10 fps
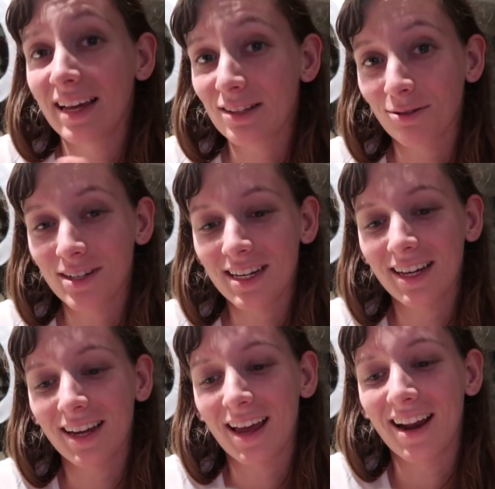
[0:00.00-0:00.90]
Thanks for
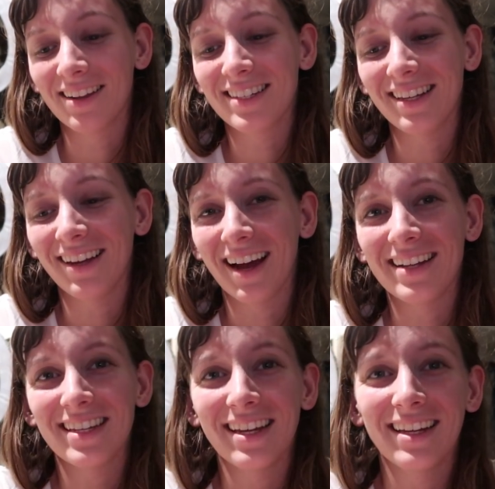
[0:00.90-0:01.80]
watching and I'll see you
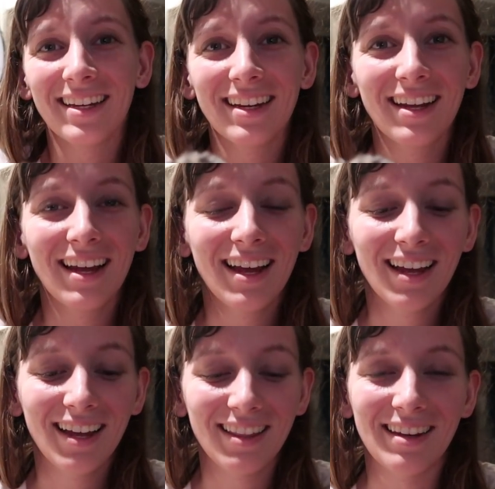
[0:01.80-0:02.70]
guys in
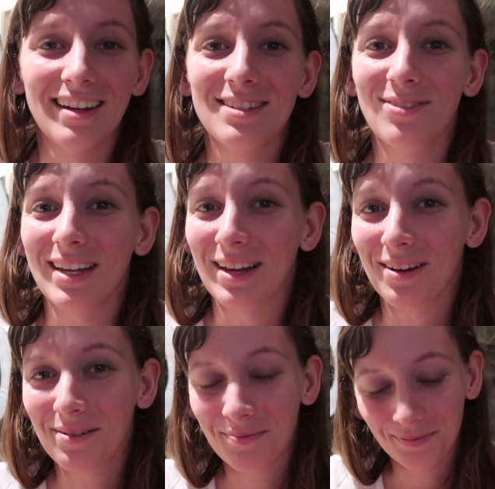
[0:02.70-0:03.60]
the next video.
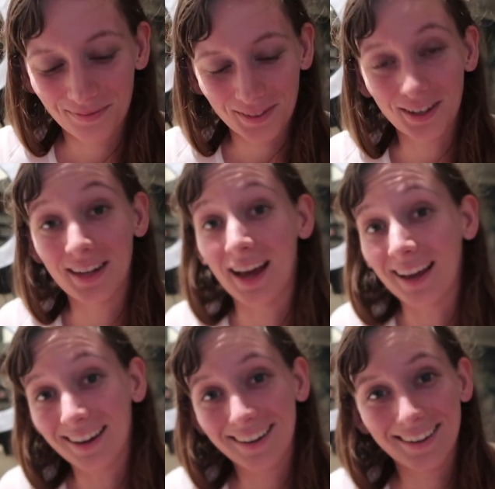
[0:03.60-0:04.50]
Good
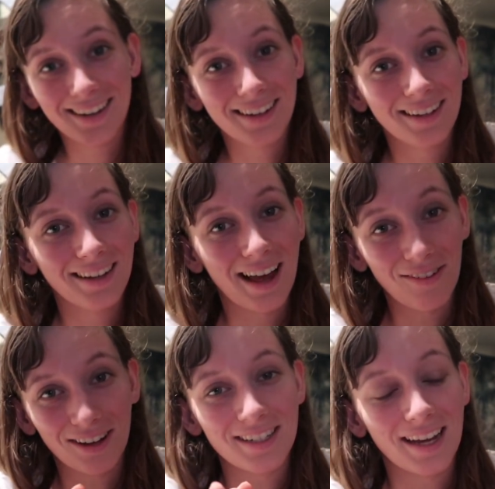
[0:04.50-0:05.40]
night.
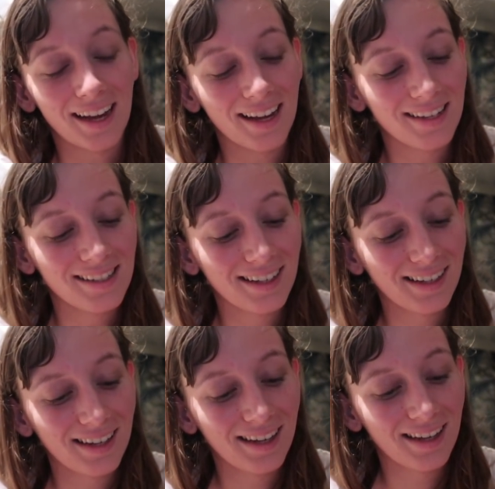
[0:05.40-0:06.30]
Have a good day, guys.
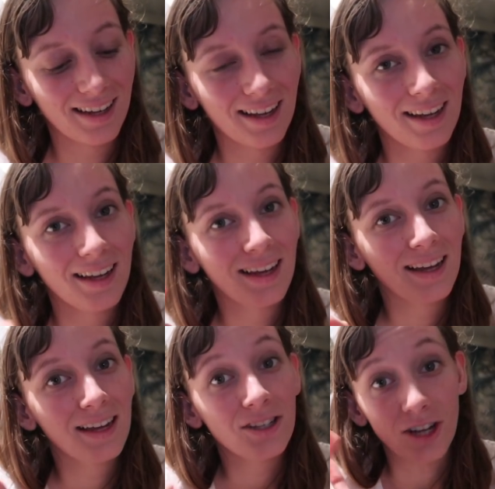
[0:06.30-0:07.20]

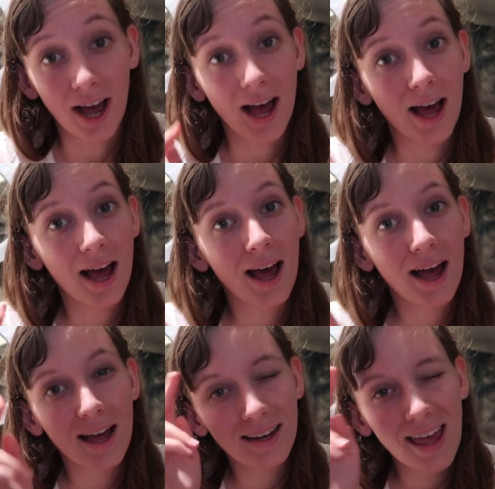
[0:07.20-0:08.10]

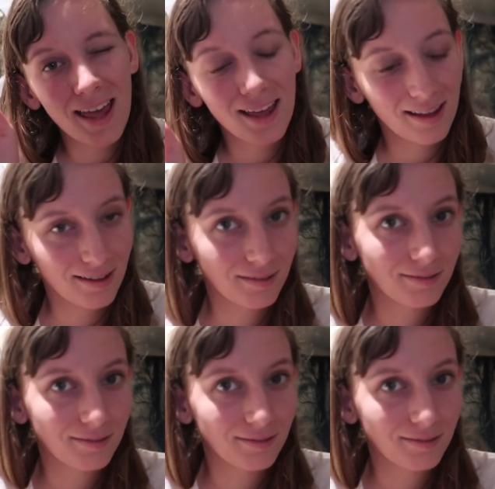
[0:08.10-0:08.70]
Janet.